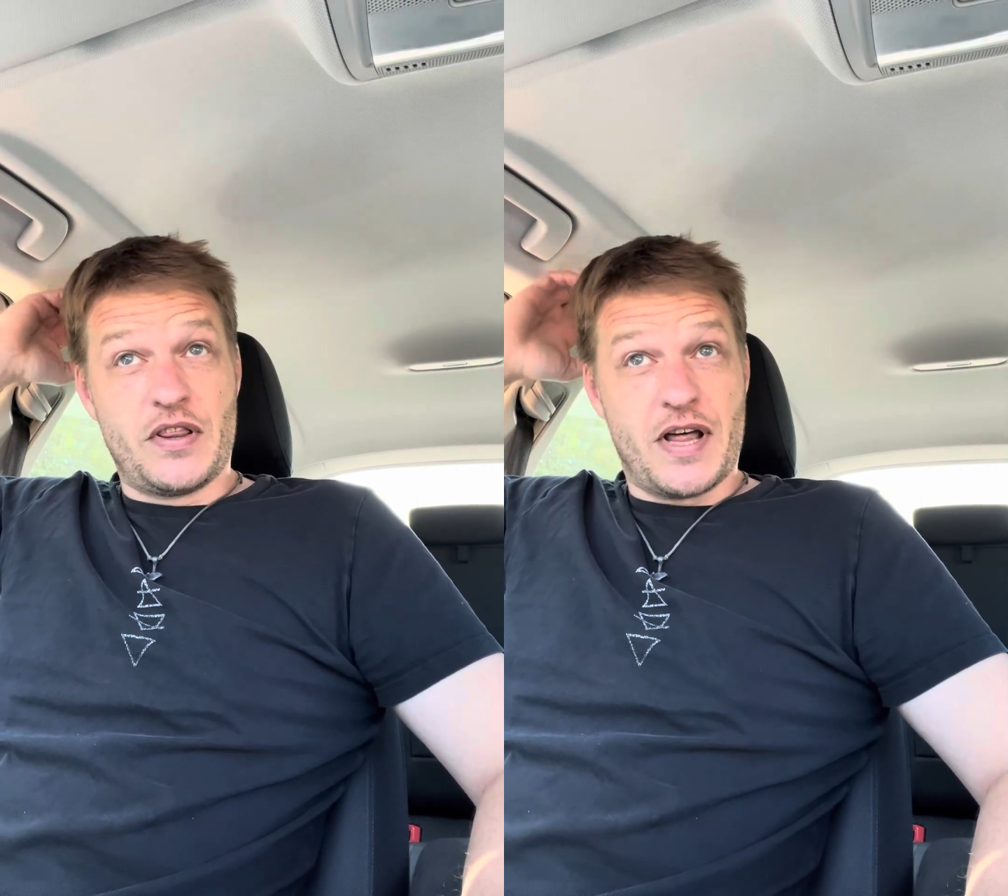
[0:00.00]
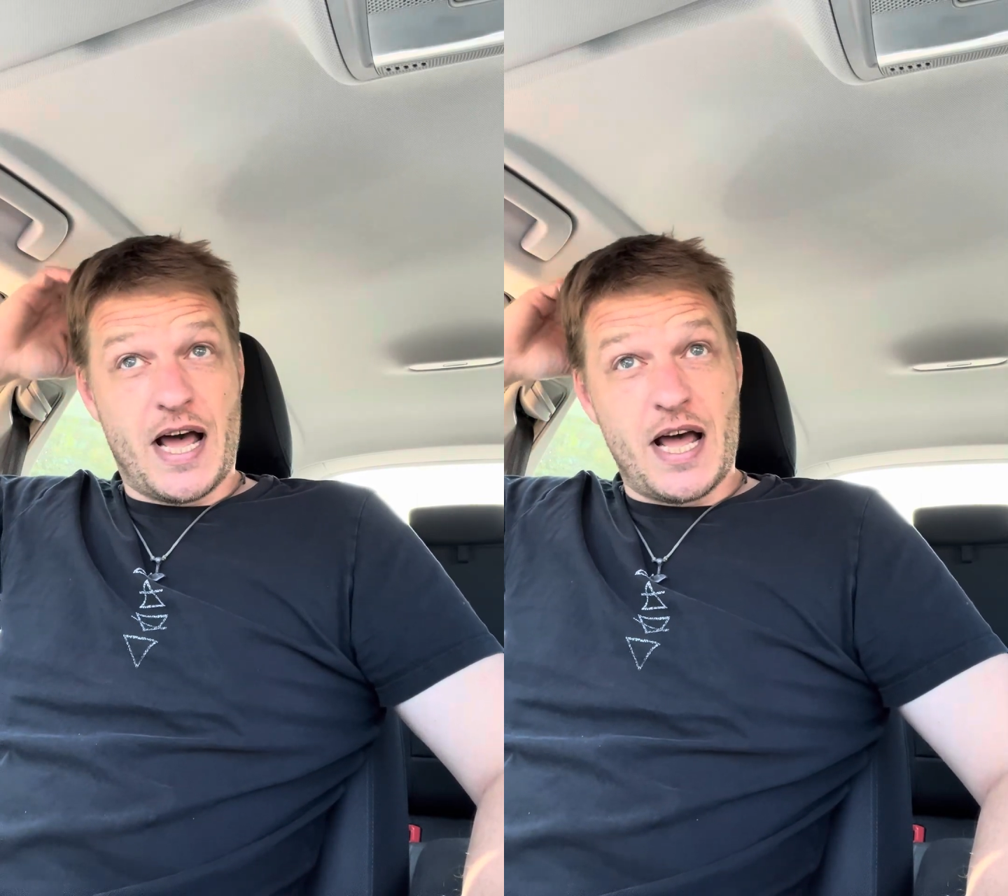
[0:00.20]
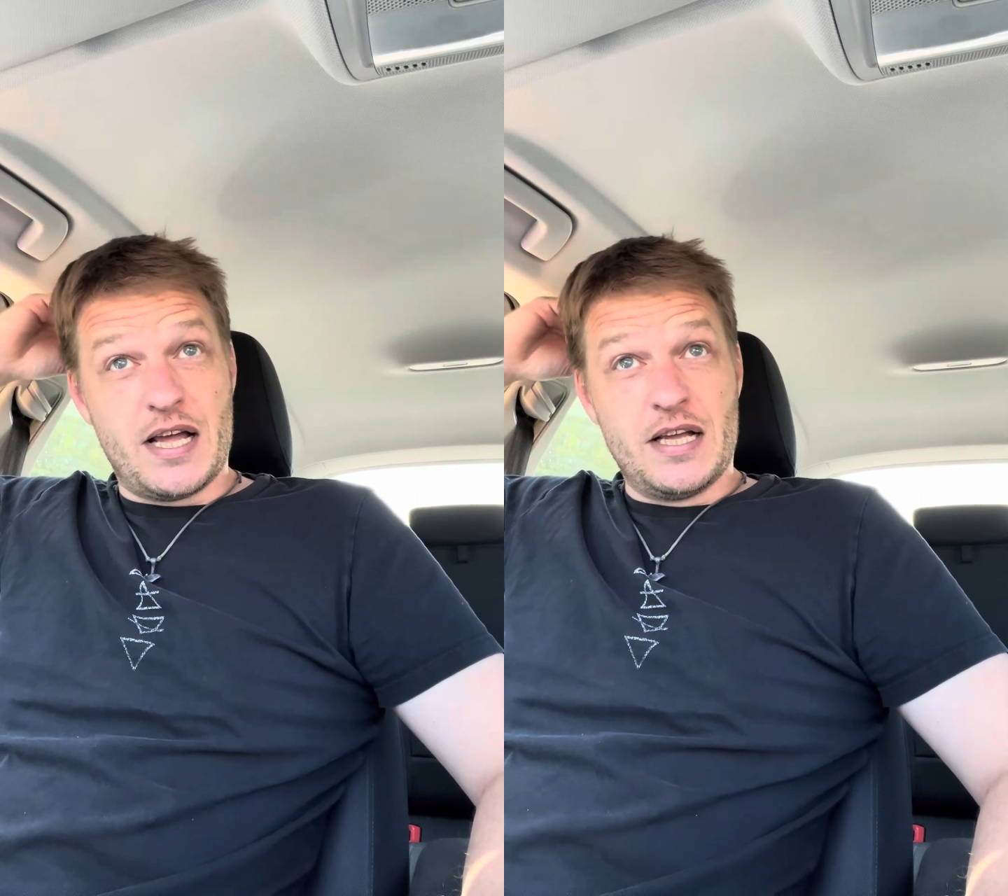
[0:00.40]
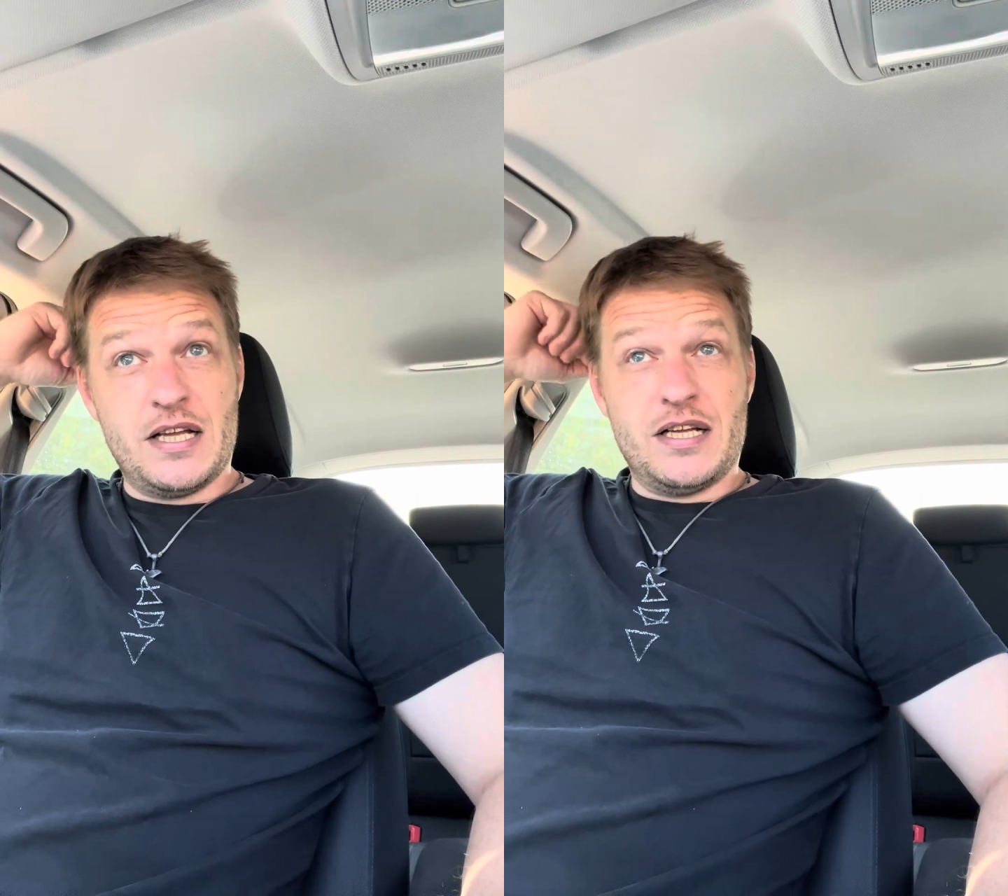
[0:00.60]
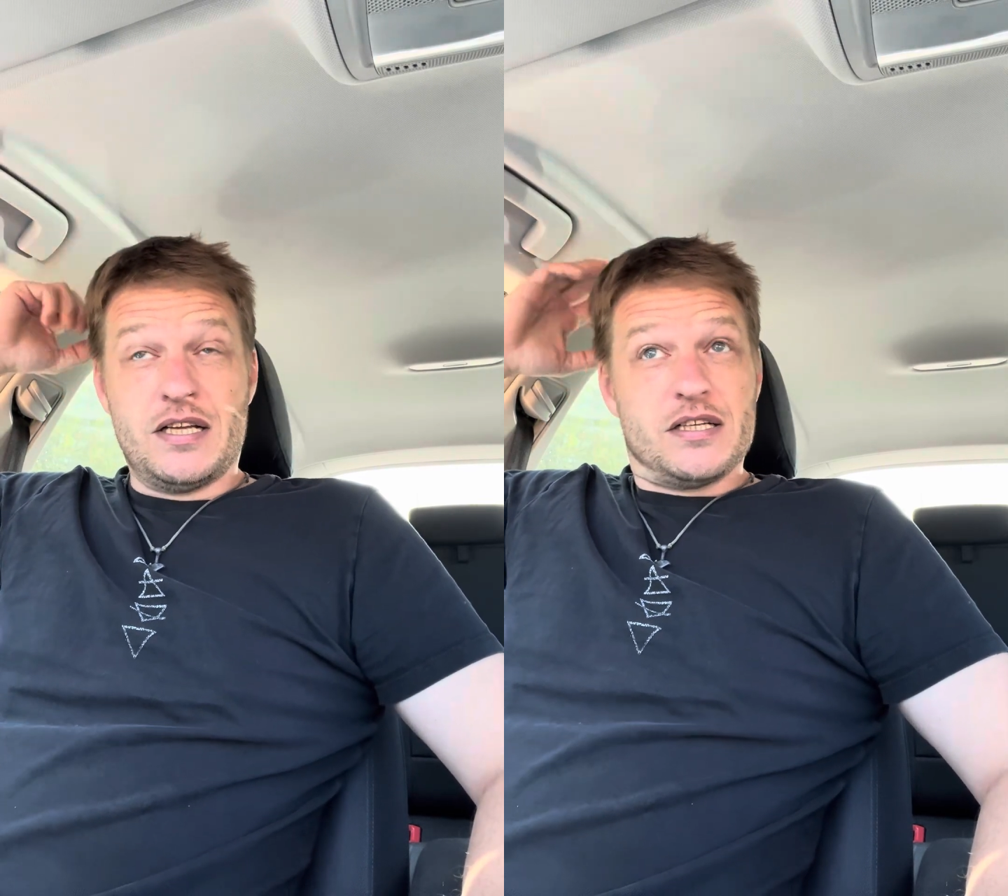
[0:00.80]
that
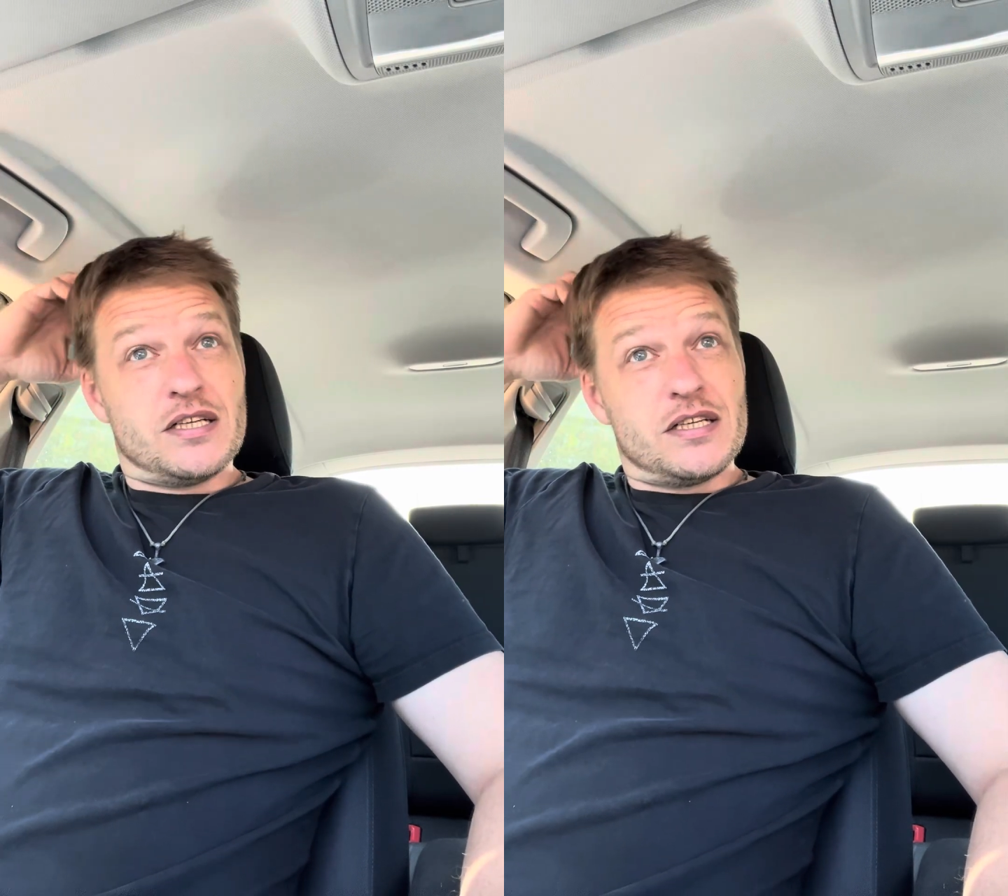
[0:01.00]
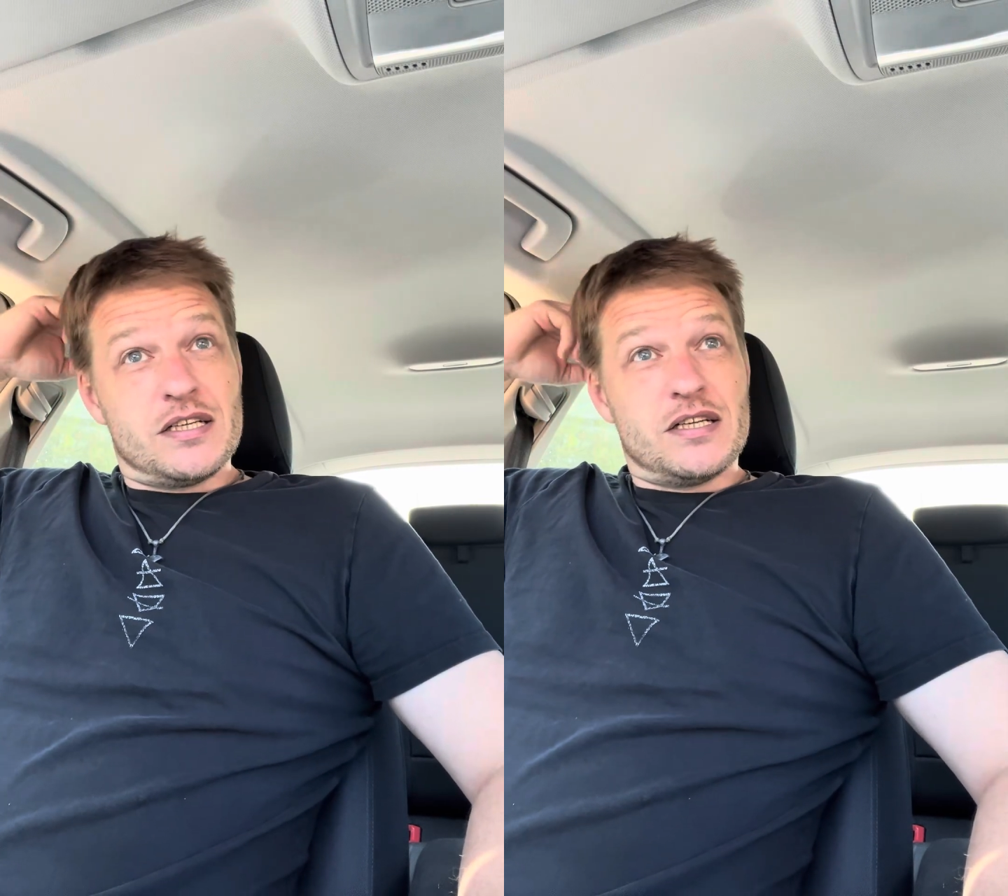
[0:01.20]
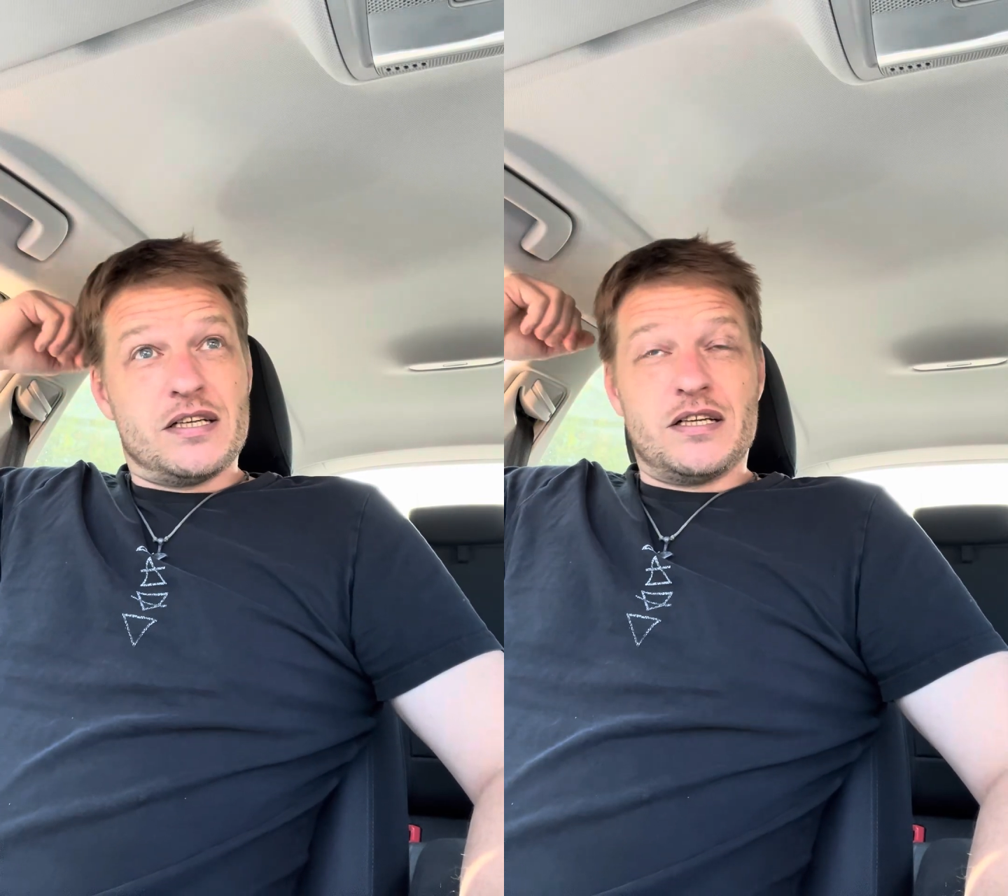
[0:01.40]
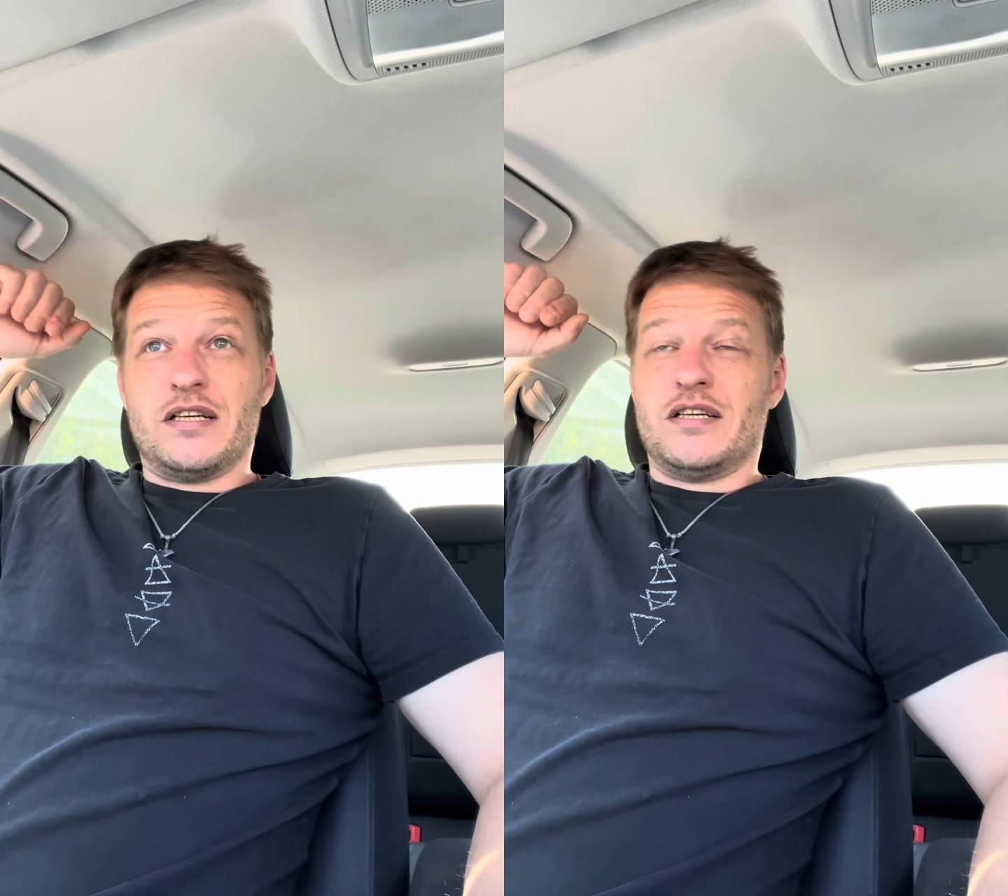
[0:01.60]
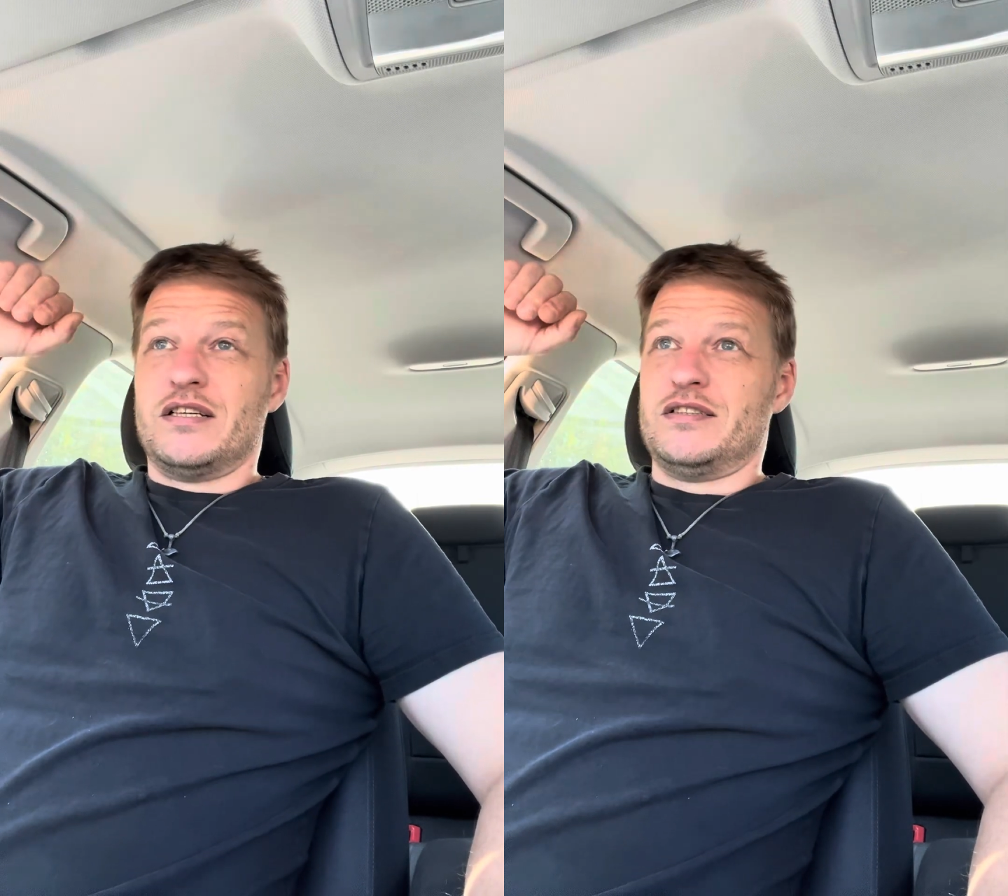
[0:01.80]

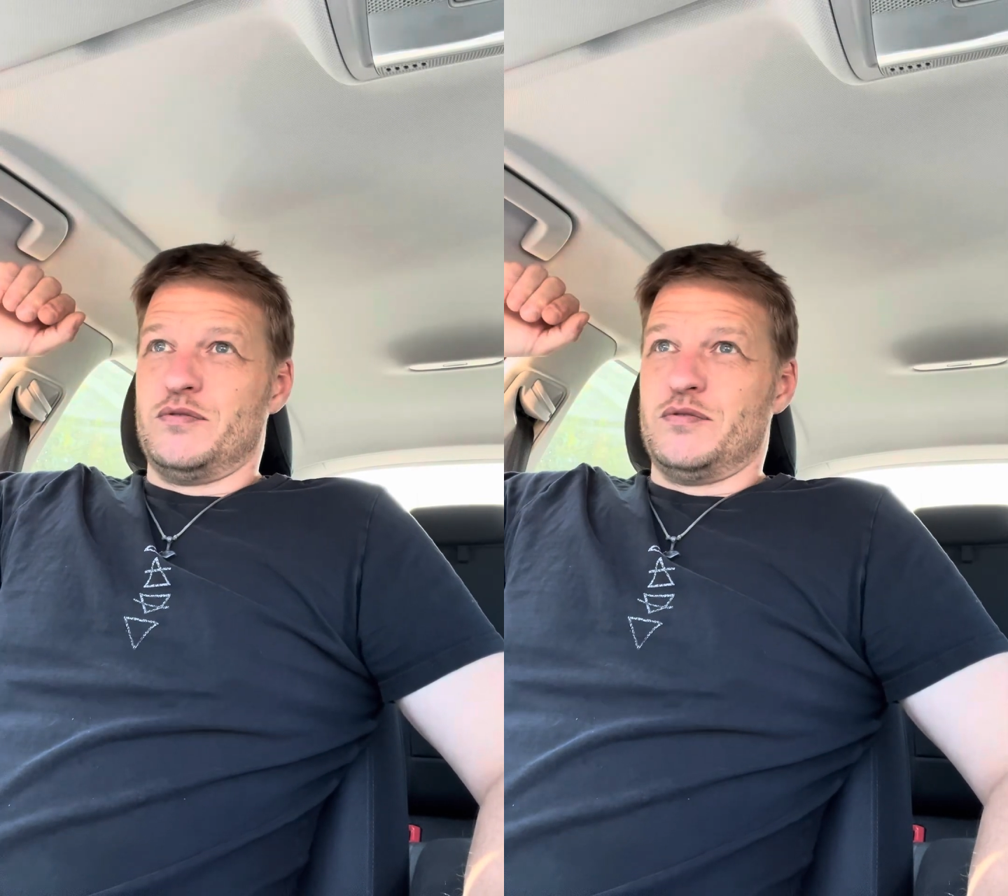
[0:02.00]
is